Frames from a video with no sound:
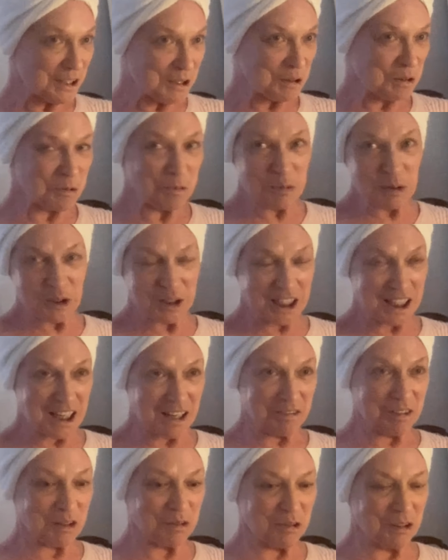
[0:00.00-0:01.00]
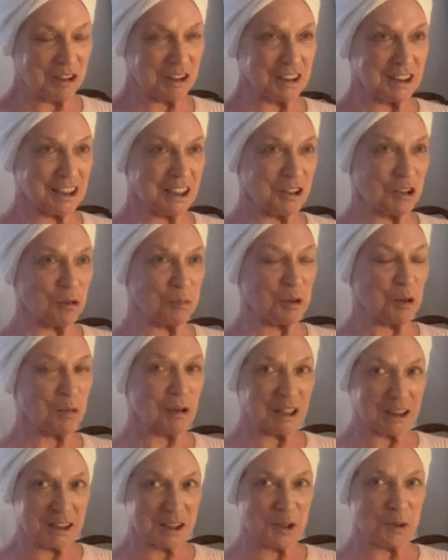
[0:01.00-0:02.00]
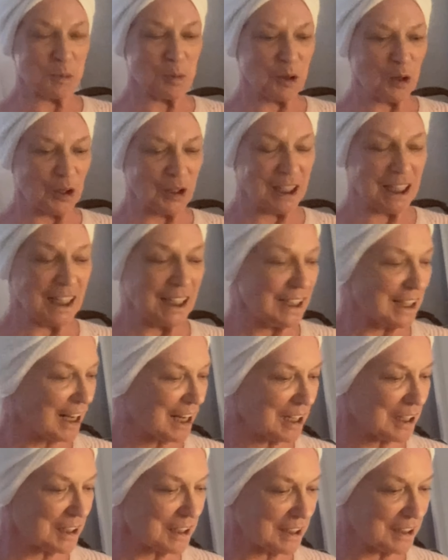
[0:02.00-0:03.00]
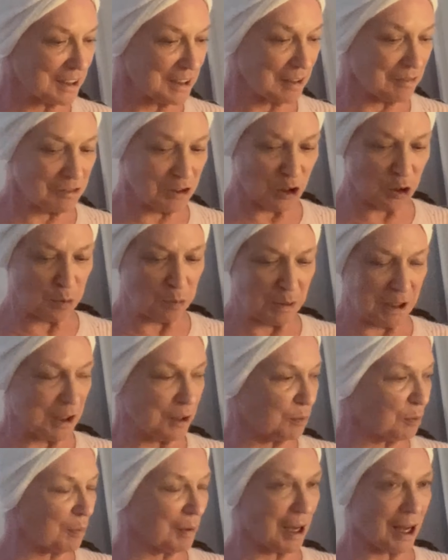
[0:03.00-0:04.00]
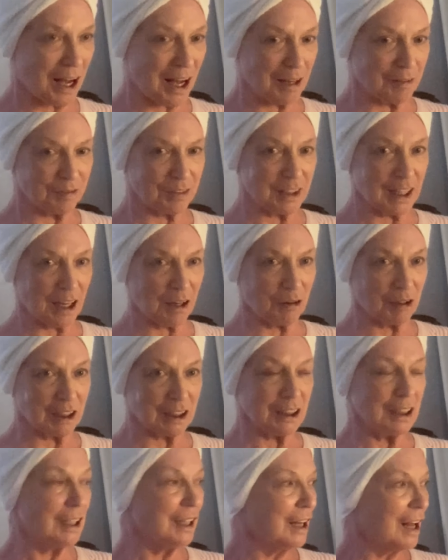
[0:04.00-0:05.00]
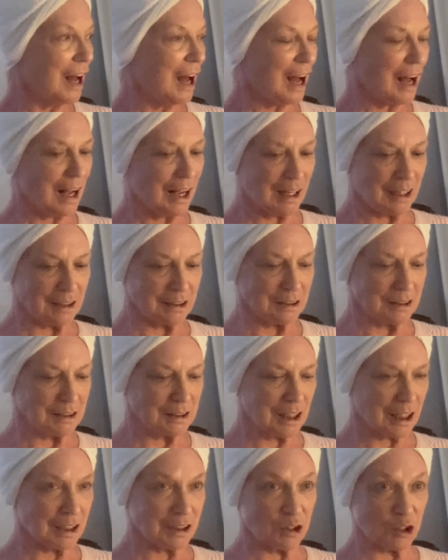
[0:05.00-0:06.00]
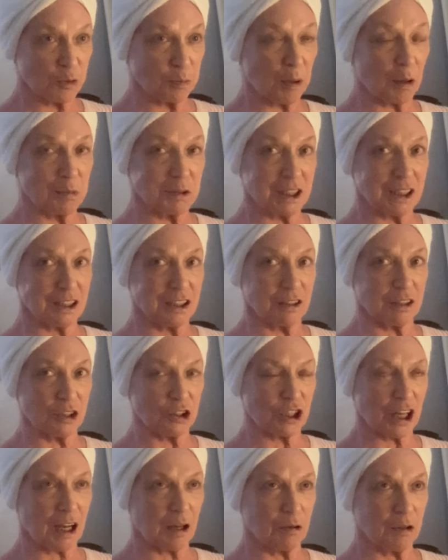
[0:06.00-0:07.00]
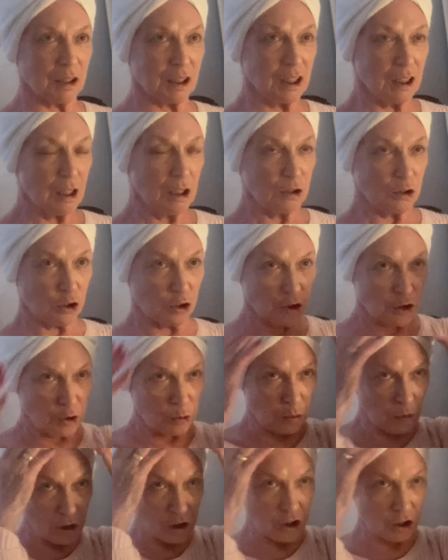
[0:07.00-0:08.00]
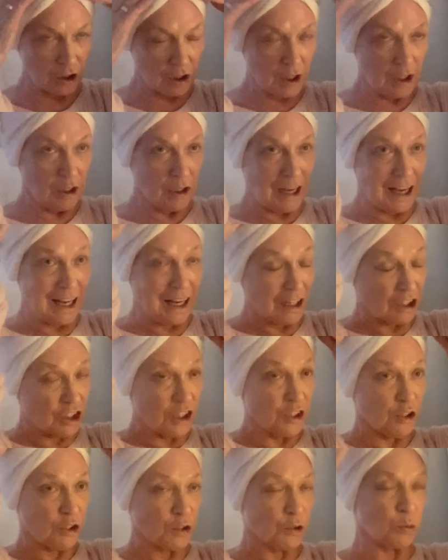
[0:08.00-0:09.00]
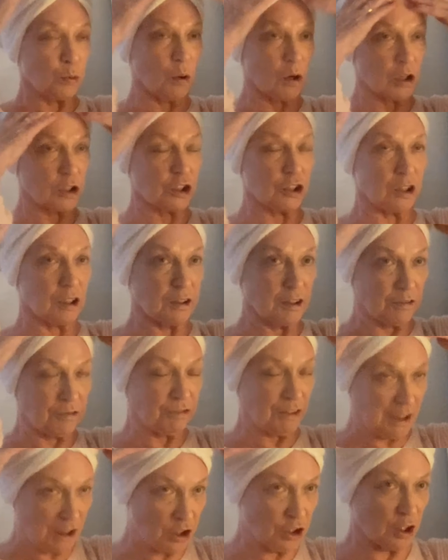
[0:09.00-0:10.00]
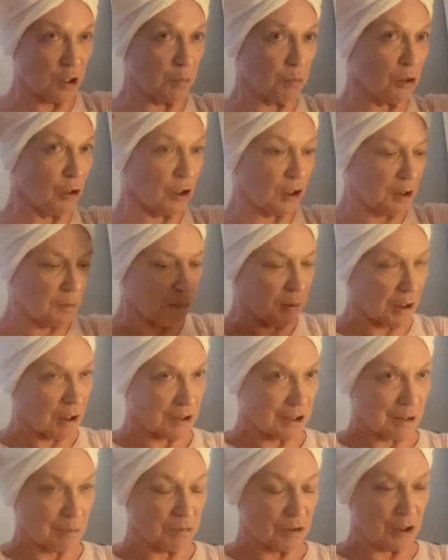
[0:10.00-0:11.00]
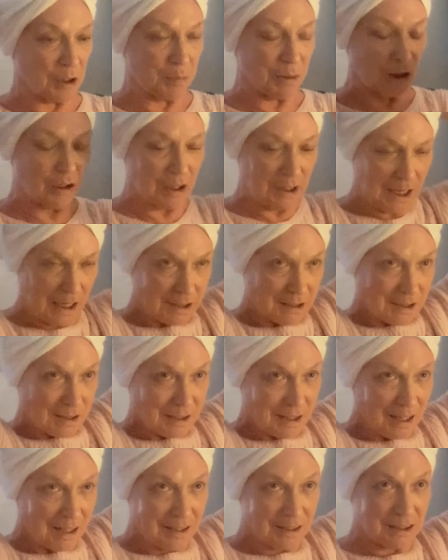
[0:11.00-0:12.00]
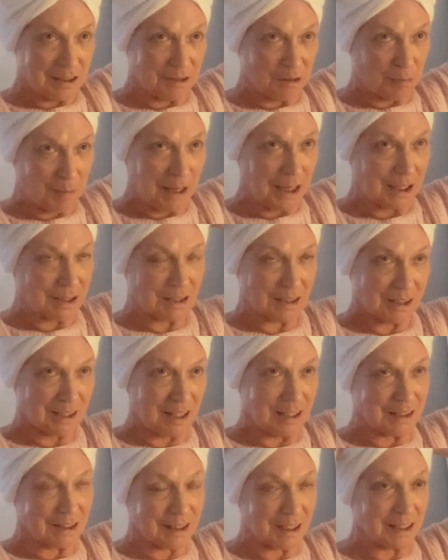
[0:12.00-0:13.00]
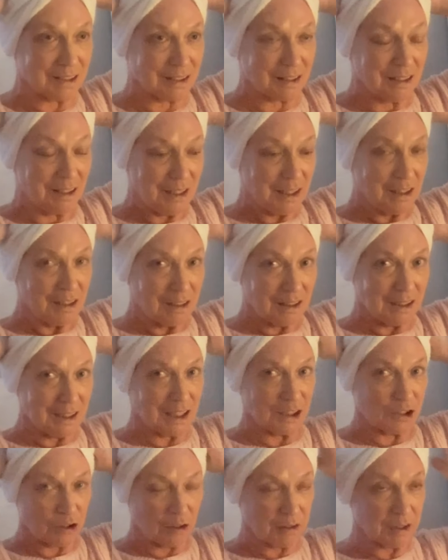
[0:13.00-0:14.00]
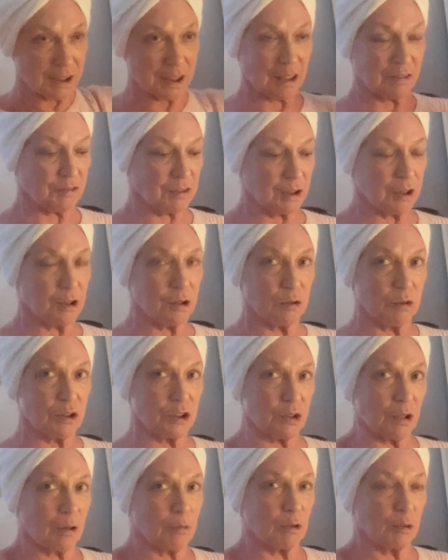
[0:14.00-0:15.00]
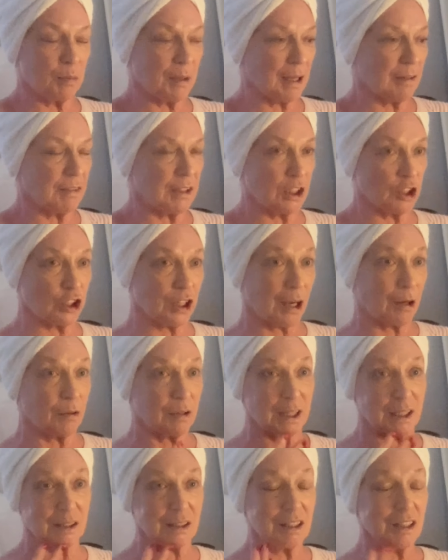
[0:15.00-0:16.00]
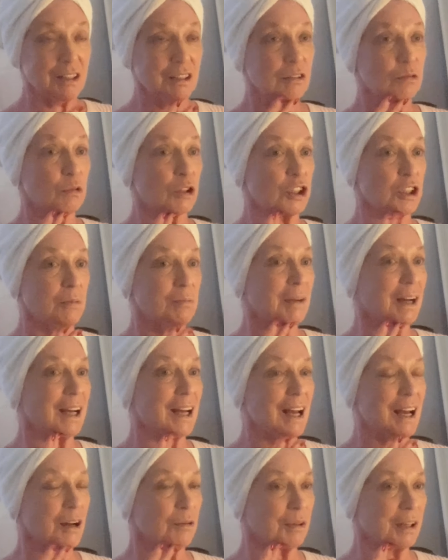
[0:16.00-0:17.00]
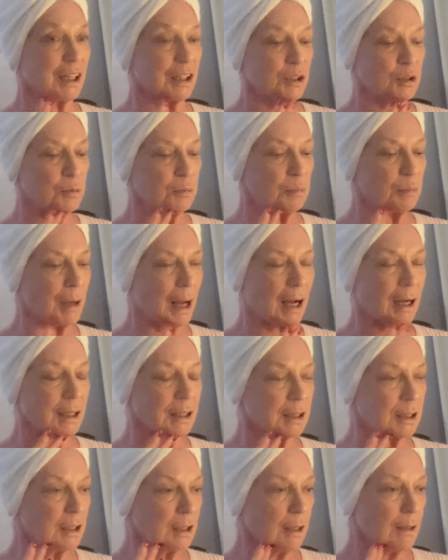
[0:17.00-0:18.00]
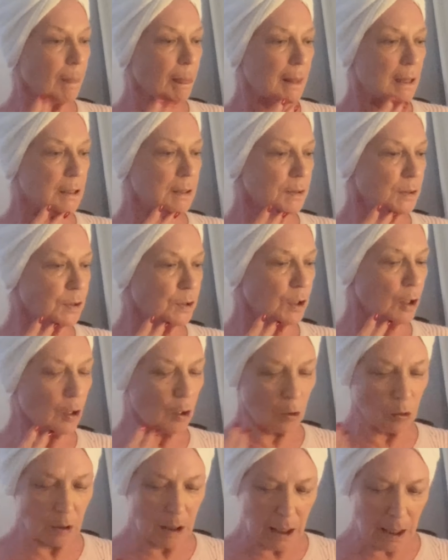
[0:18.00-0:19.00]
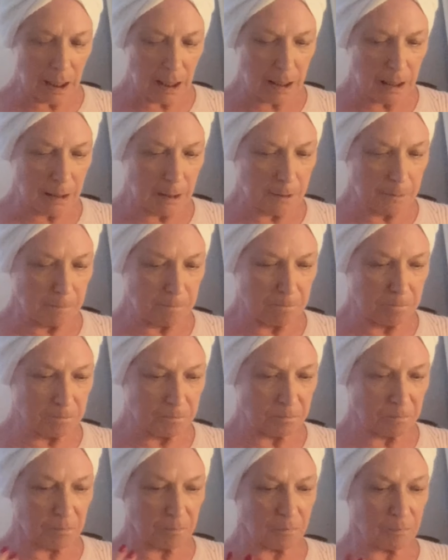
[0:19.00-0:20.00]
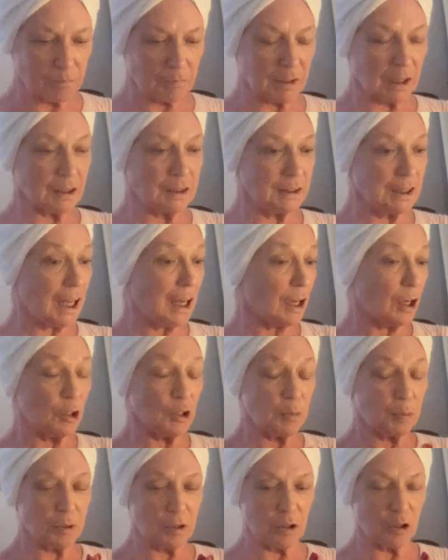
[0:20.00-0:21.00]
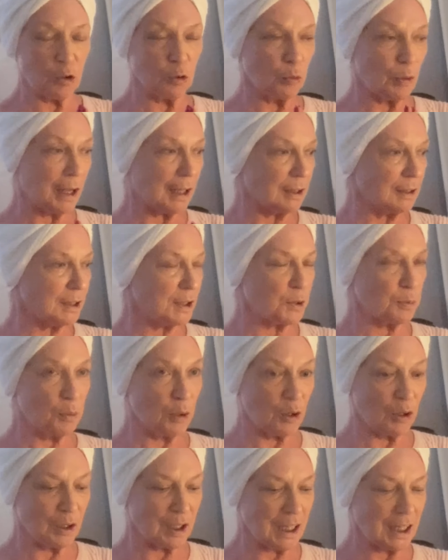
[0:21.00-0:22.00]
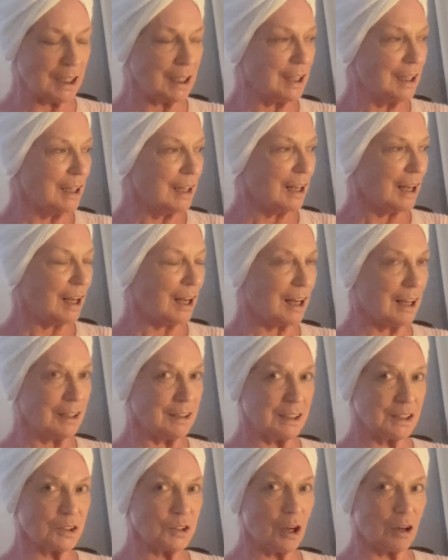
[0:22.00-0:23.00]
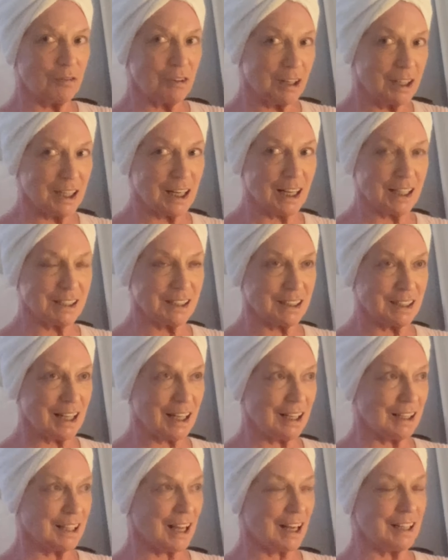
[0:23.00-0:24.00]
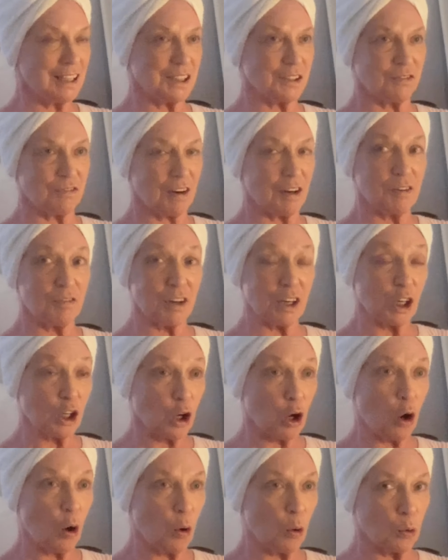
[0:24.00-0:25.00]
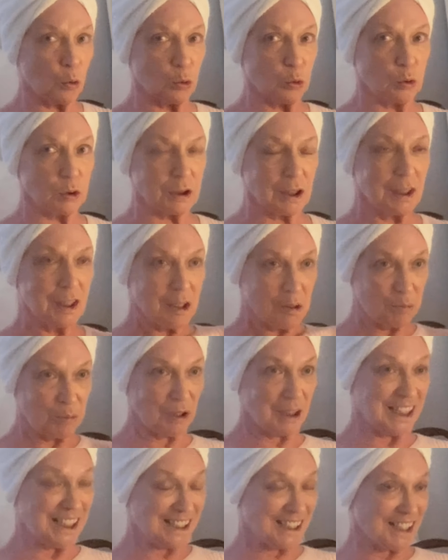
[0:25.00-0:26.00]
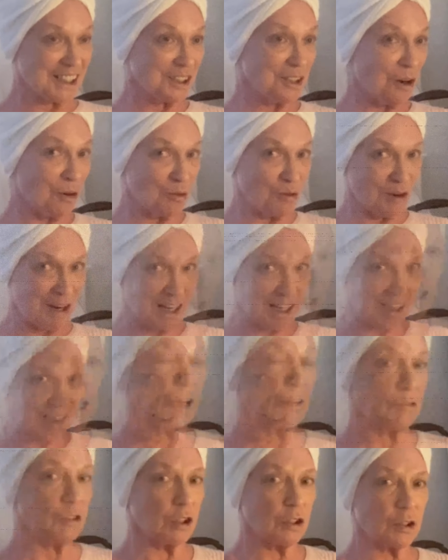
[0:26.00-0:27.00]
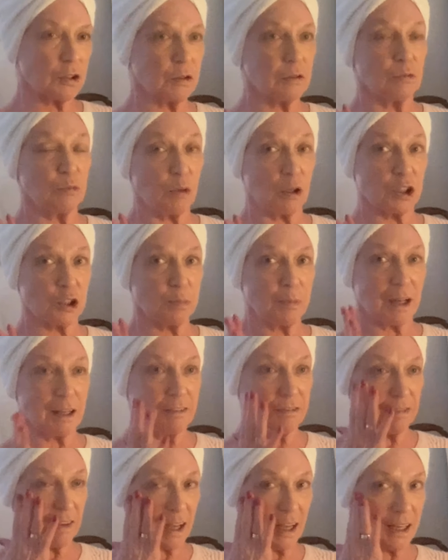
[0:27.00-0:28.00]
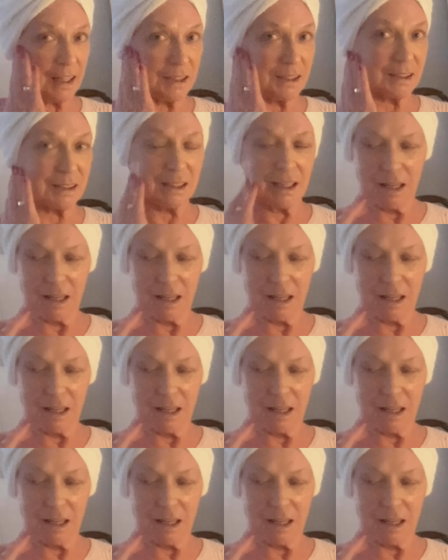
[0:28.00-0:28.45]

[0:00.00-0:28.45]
Good morning everyone, hope you're well this morning. Uh, I've just been up about half an hour and I just popped into the shower just to wash. I actually just wash the fringe in the morning because I'm going to be going exercise to my exercise class later on this afternoon so I will be having a shower and washing my hair when I come back. So, um, yeah, I hope we're all well this morning. And it's not a very nice day again. It's very, very cold, but at least it's not raining. Right, I've just washed my face.